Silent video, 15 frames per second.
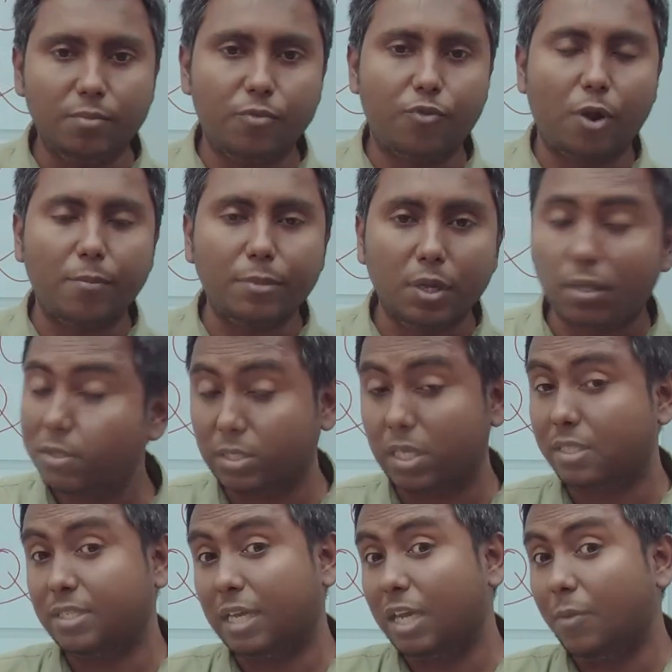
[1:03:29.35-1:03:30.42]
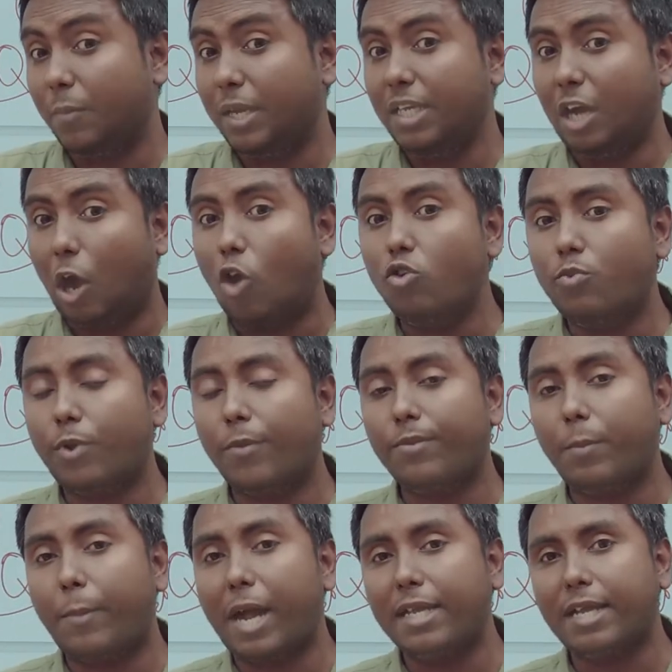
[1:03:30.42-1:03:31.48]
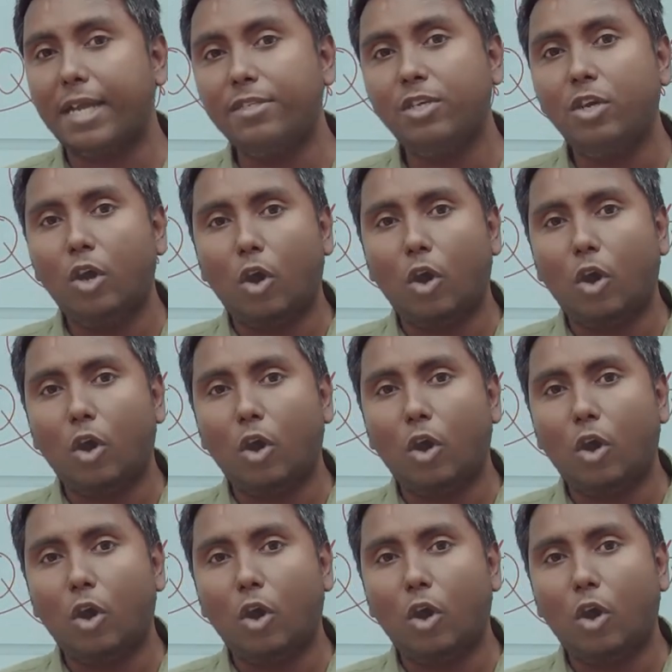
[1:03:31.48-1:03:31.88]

from the sucking money out from the market,